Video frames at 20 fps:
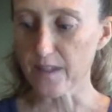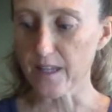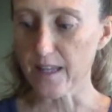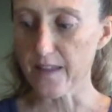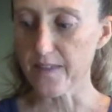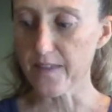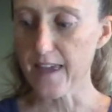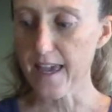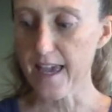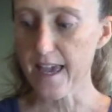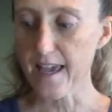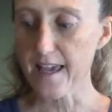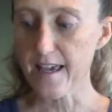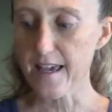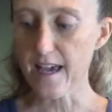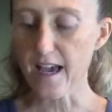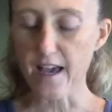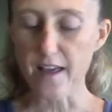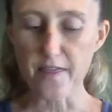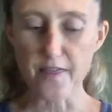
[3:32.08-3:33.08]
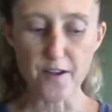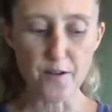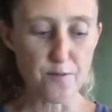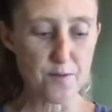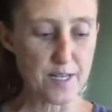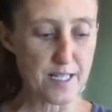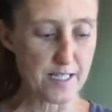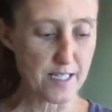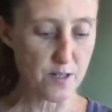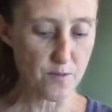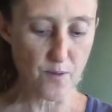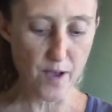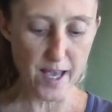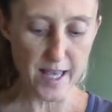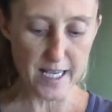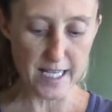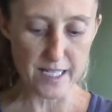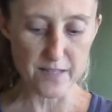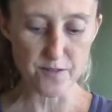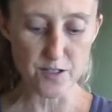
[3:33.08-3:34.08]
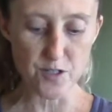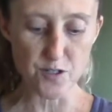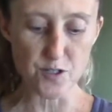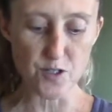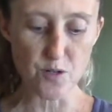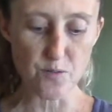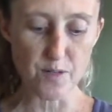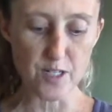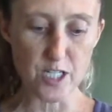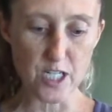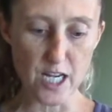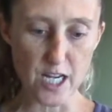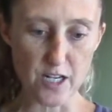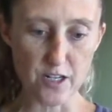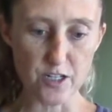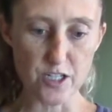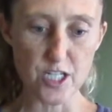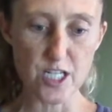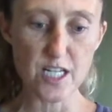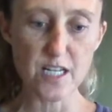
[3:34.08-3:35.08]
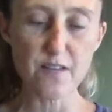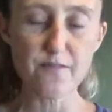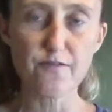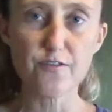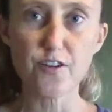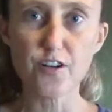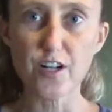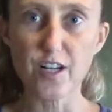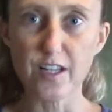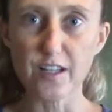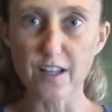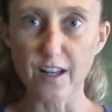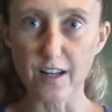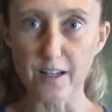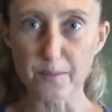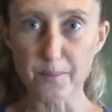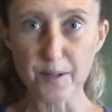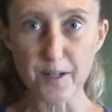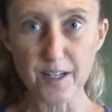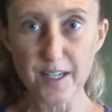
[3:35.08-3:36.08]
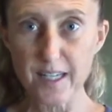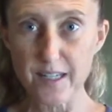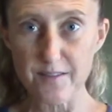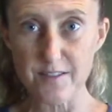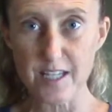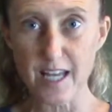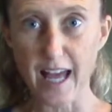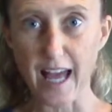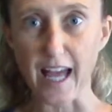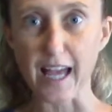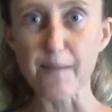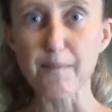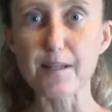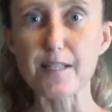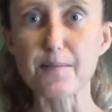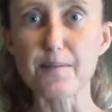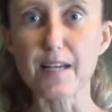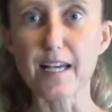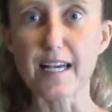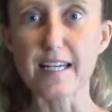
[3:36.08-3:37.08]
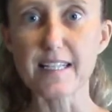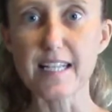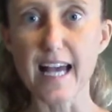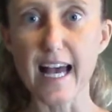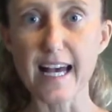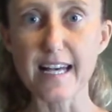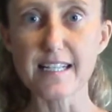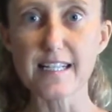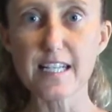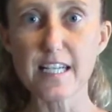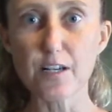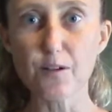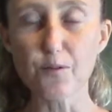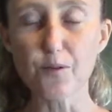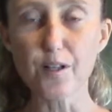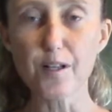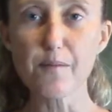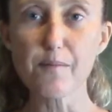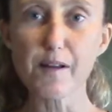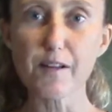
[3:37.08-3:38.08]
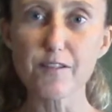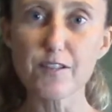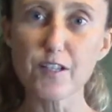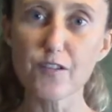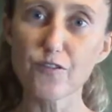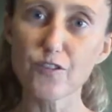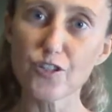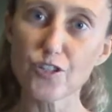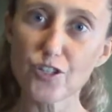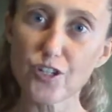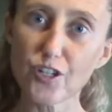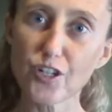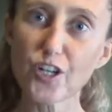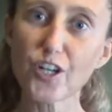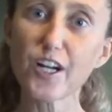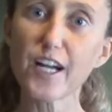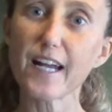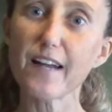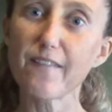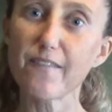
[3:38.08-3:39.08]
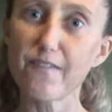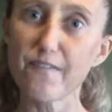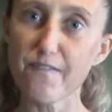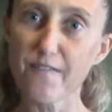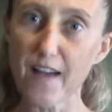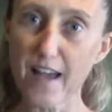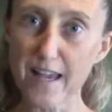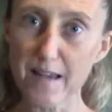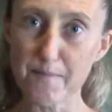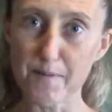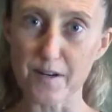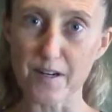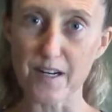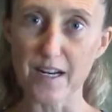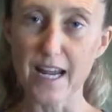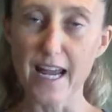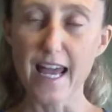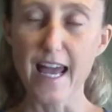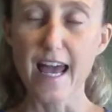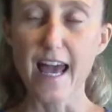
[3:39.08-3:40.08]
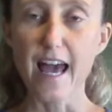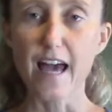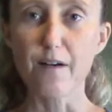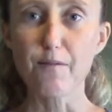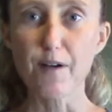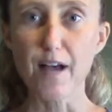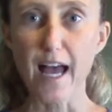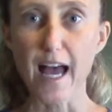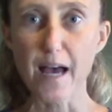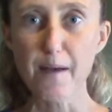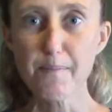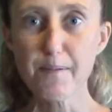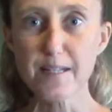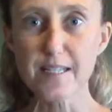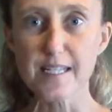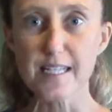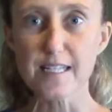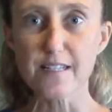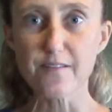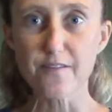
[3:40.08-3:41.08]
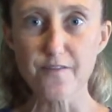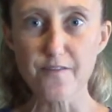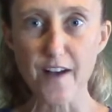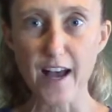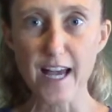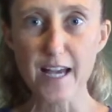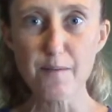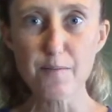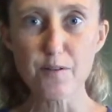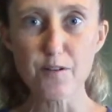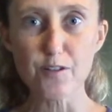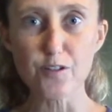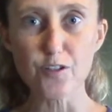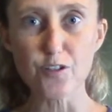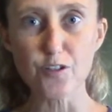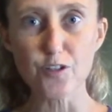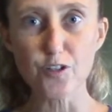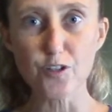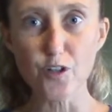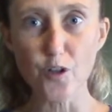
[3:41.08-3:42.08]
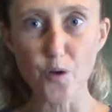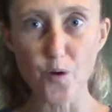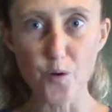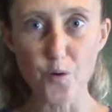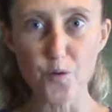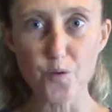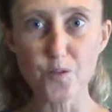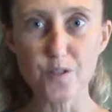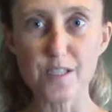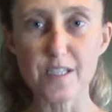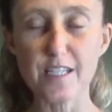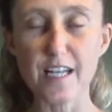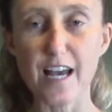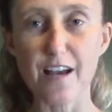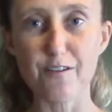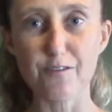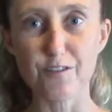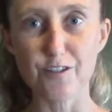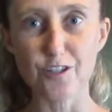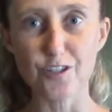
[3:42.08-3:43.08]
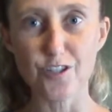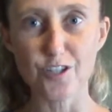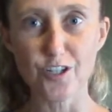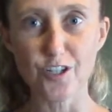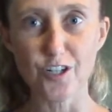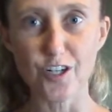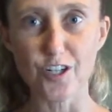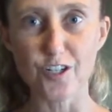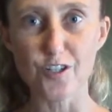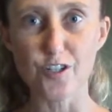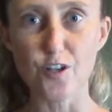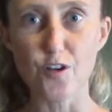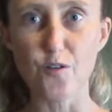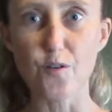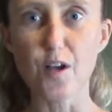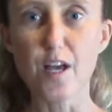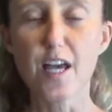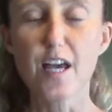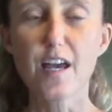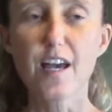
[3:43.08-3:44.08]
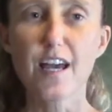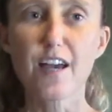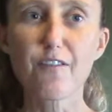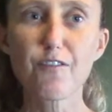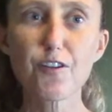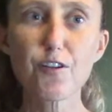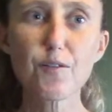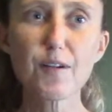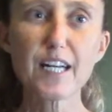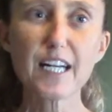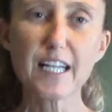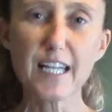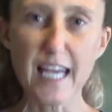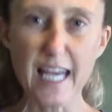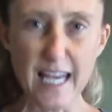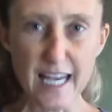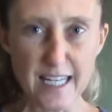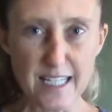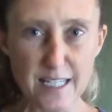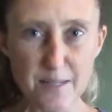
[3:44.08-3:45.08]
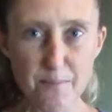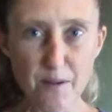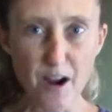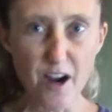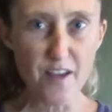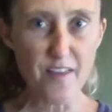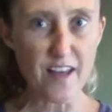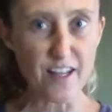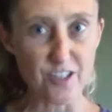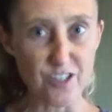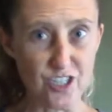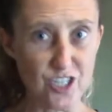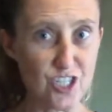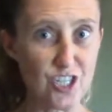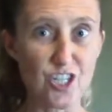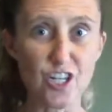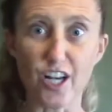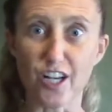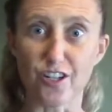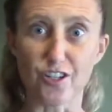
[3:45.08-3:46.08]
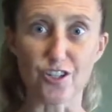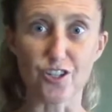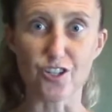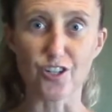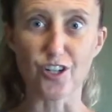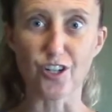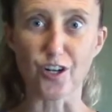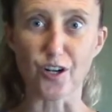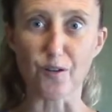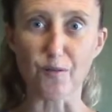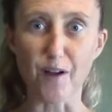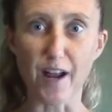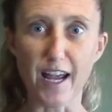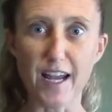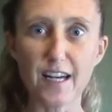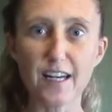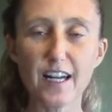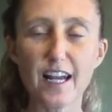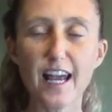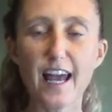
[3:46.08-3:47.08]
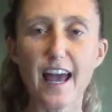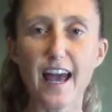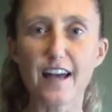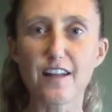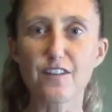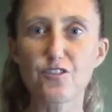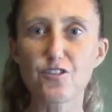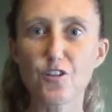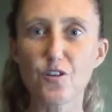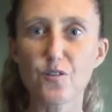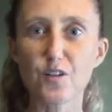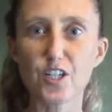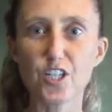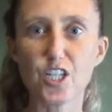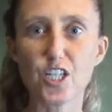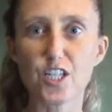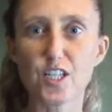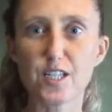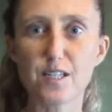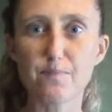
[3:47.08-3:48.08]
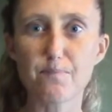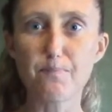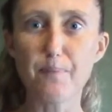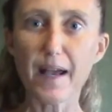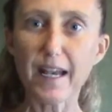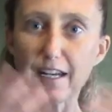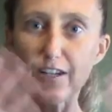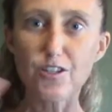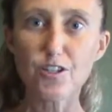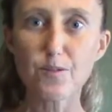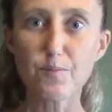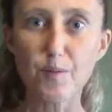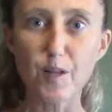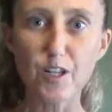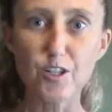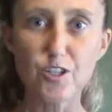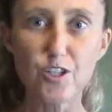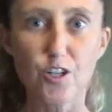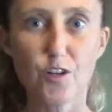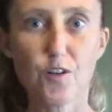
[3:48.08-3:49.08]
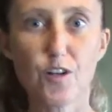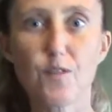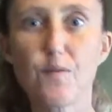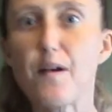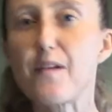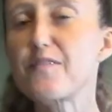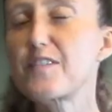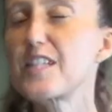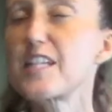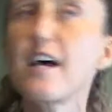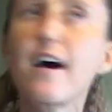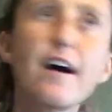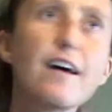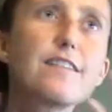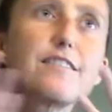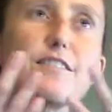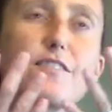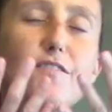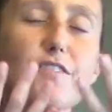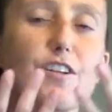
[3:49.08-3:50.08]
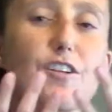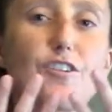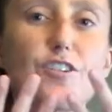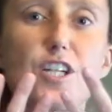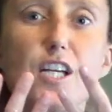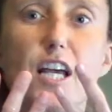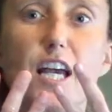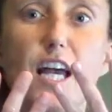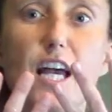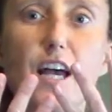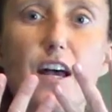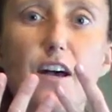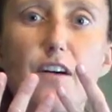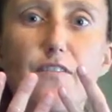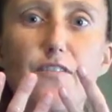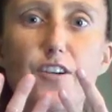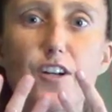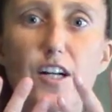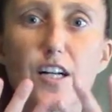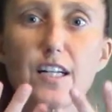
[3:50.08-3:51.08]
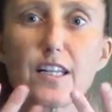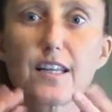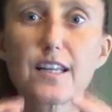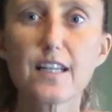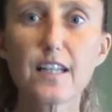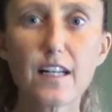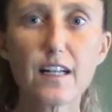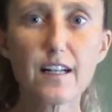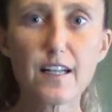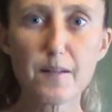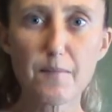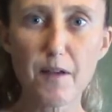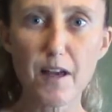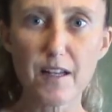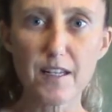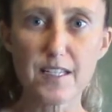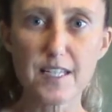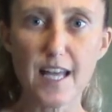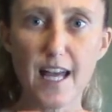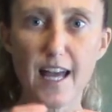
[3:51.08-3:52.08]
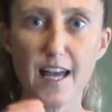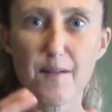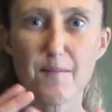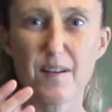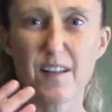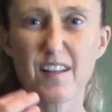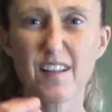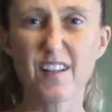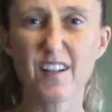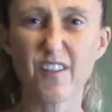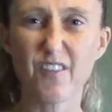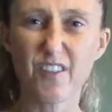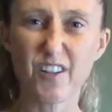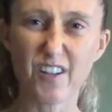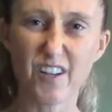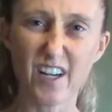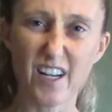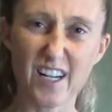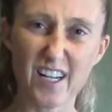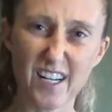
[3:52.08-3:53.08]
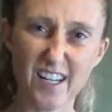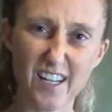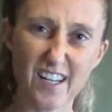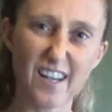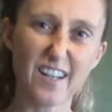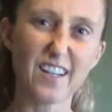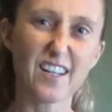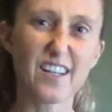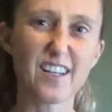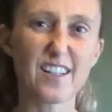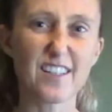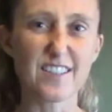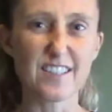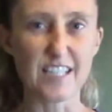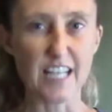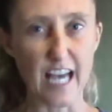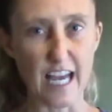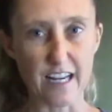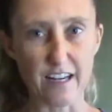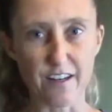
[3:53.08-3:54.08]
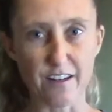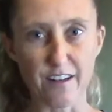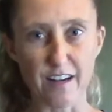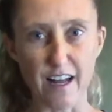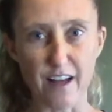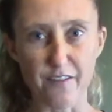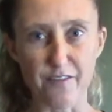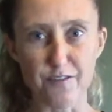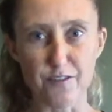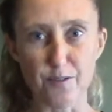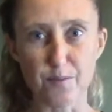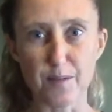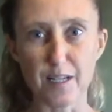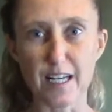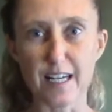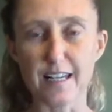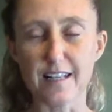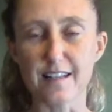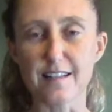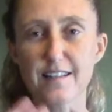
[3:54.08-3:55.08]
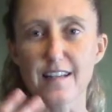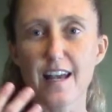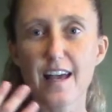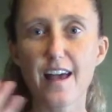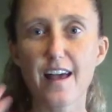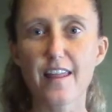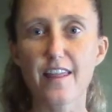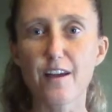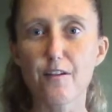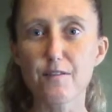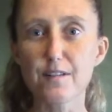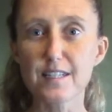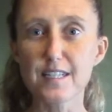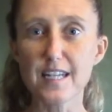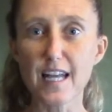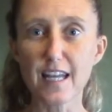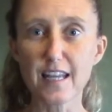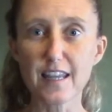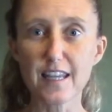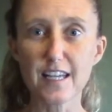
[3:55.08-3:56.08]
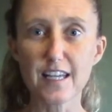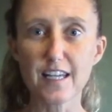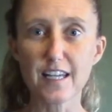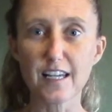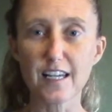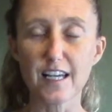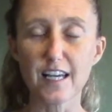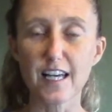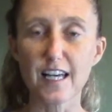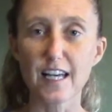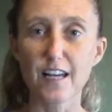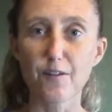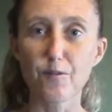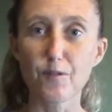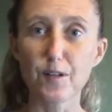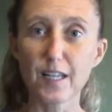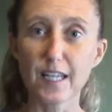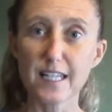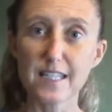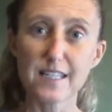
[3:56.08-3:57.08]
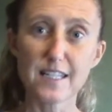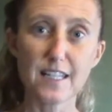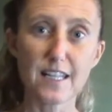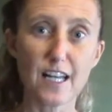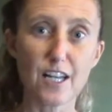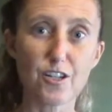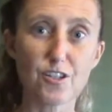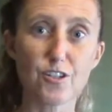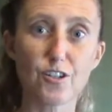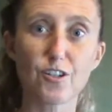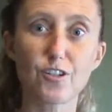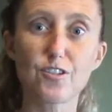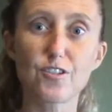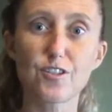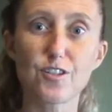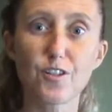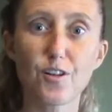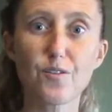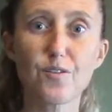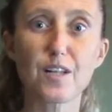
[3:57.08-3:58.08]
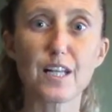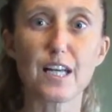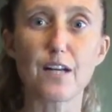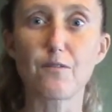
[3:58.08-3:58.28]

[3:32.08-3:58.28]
The reason why it gives you so much energy for a long period of time is because it has equal amounts of sugar and fiber. And what happens is fiber slows down the sugar. So if you eat a candy bar, that's just sugar, right? And so it just spikes your blood sugar and you have tons of energy for a little amount of time, and then you feel kind of yucky and tired after, because there was nothing releasing that sugar slowly.